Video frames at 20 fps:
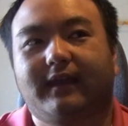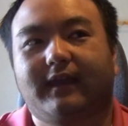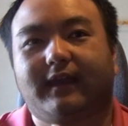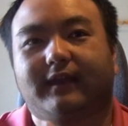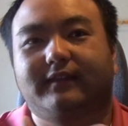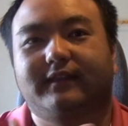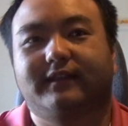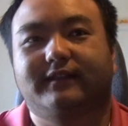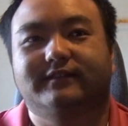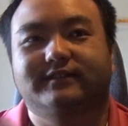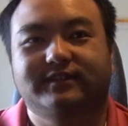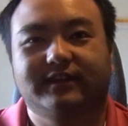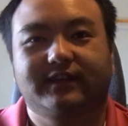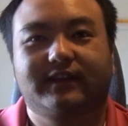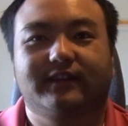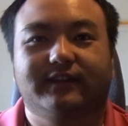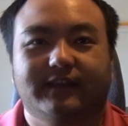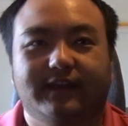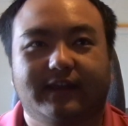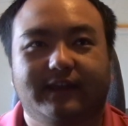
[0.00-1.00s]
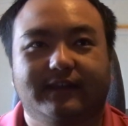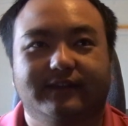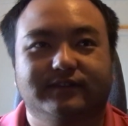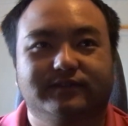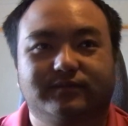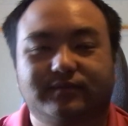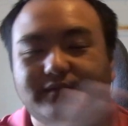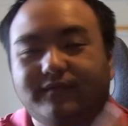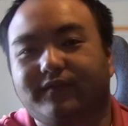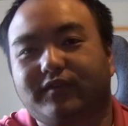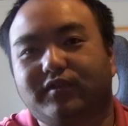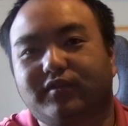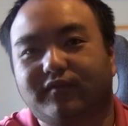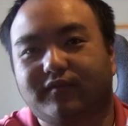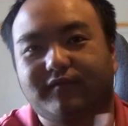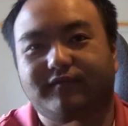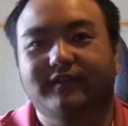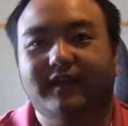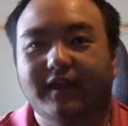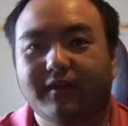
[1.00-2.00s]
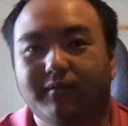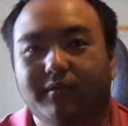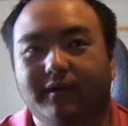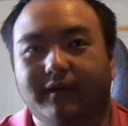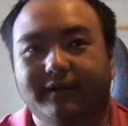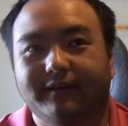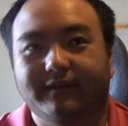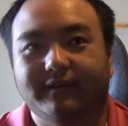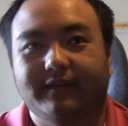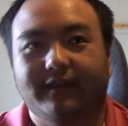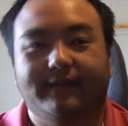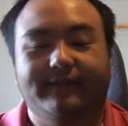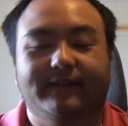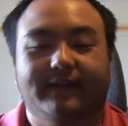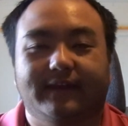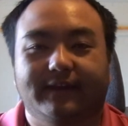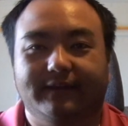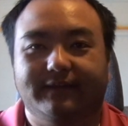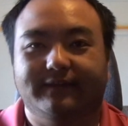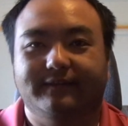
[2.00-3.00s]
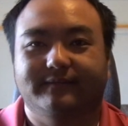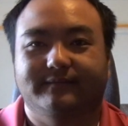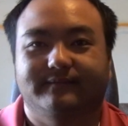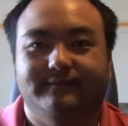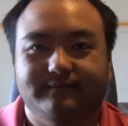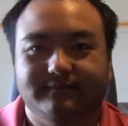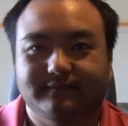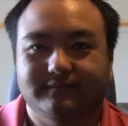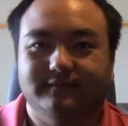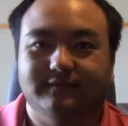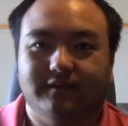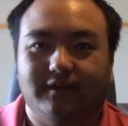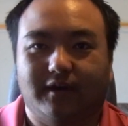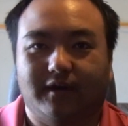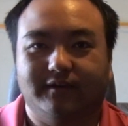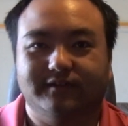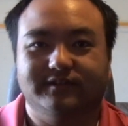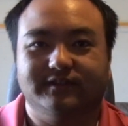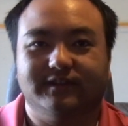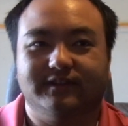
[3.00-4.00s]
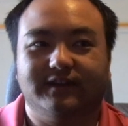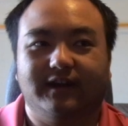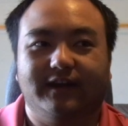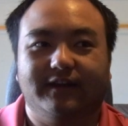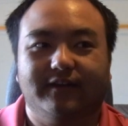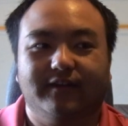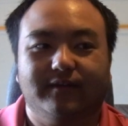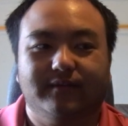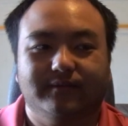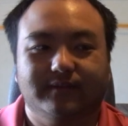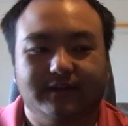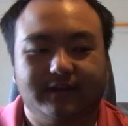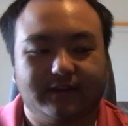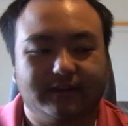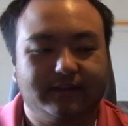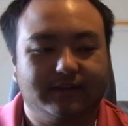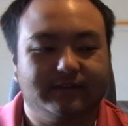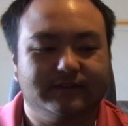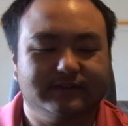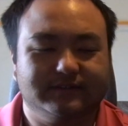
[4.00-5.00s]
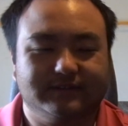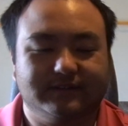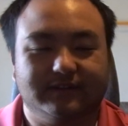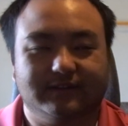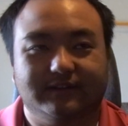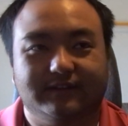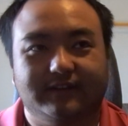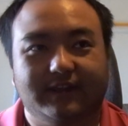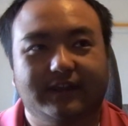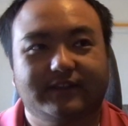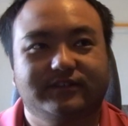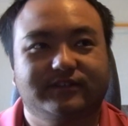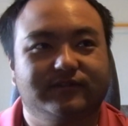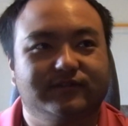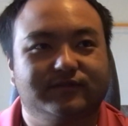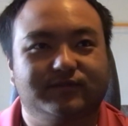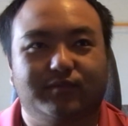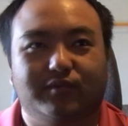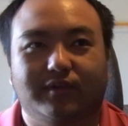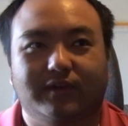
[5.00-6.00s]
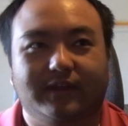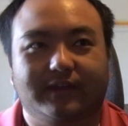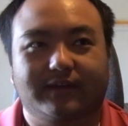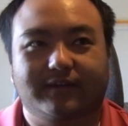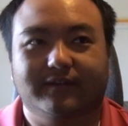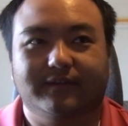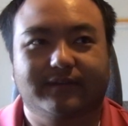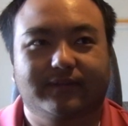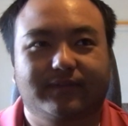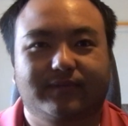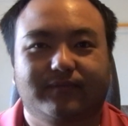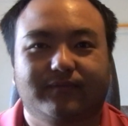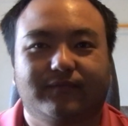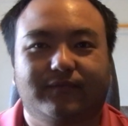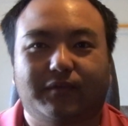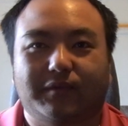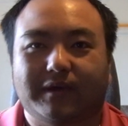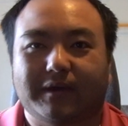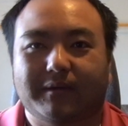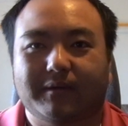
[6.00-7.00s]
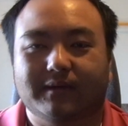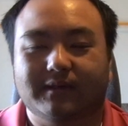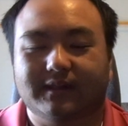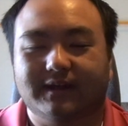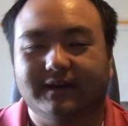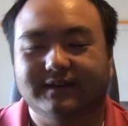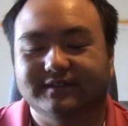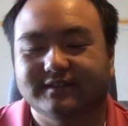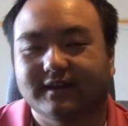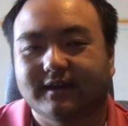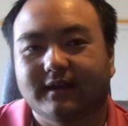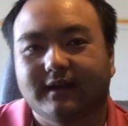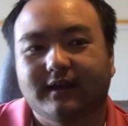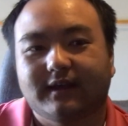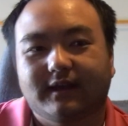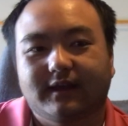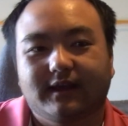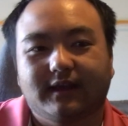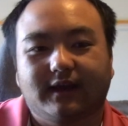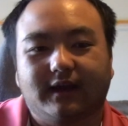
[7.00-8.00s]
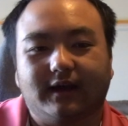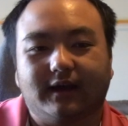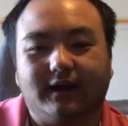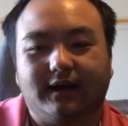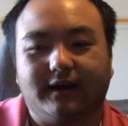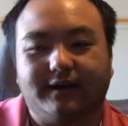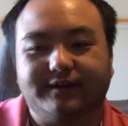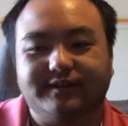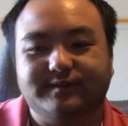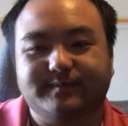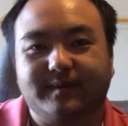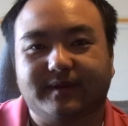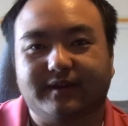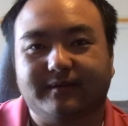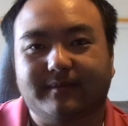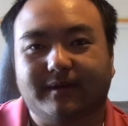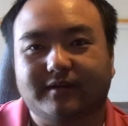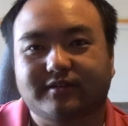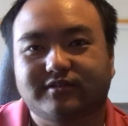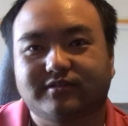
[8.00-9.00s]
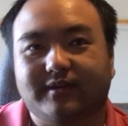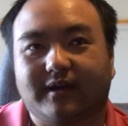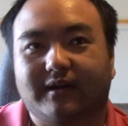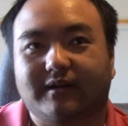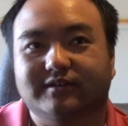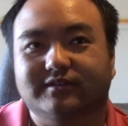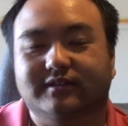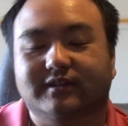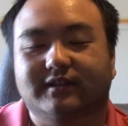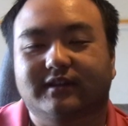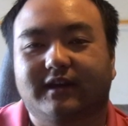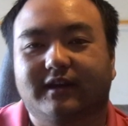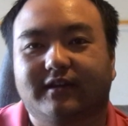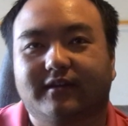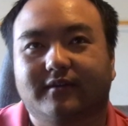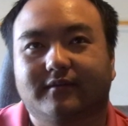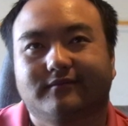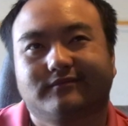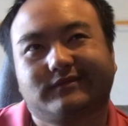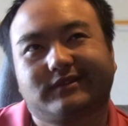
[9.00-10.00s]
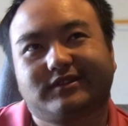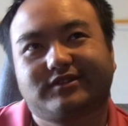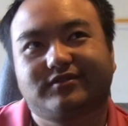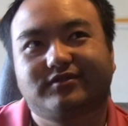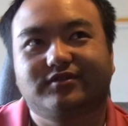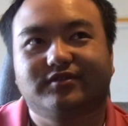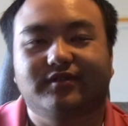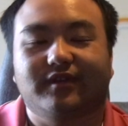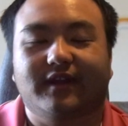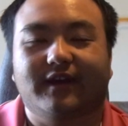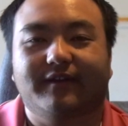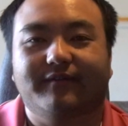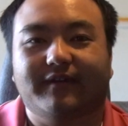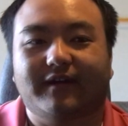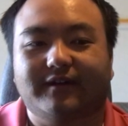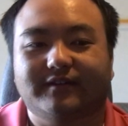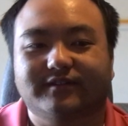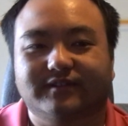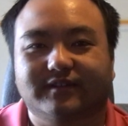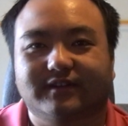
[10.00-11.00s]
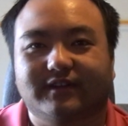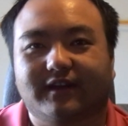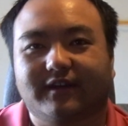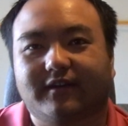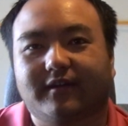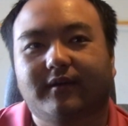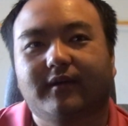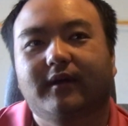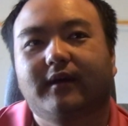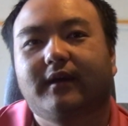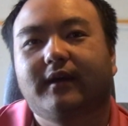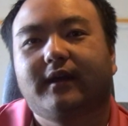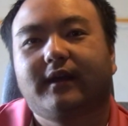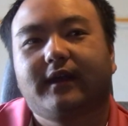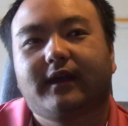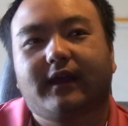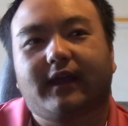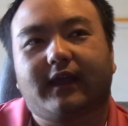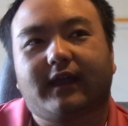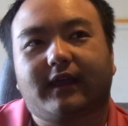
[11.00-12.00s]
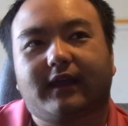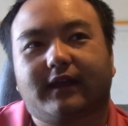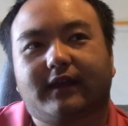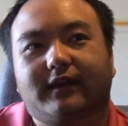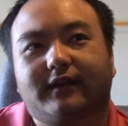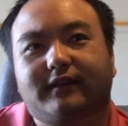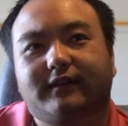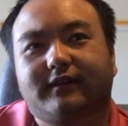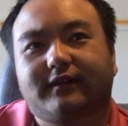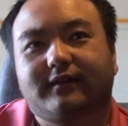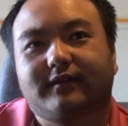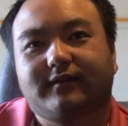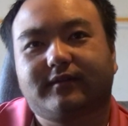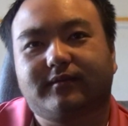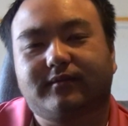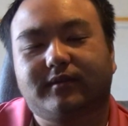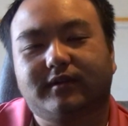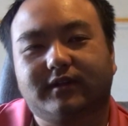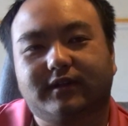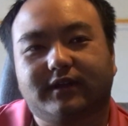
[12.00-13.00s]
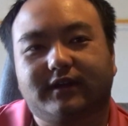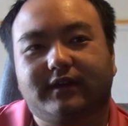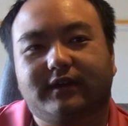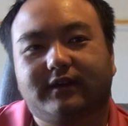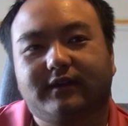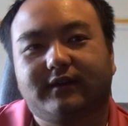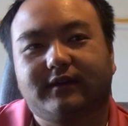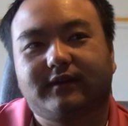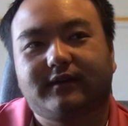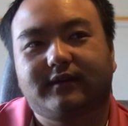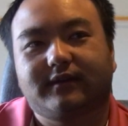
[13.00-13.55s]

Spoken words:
and then second day is review day 1, and then onto the dyno. The day 2 is more like a 4-hour class. You spend about 2 hours on the dyno, 2.5 hours on the dyno, and really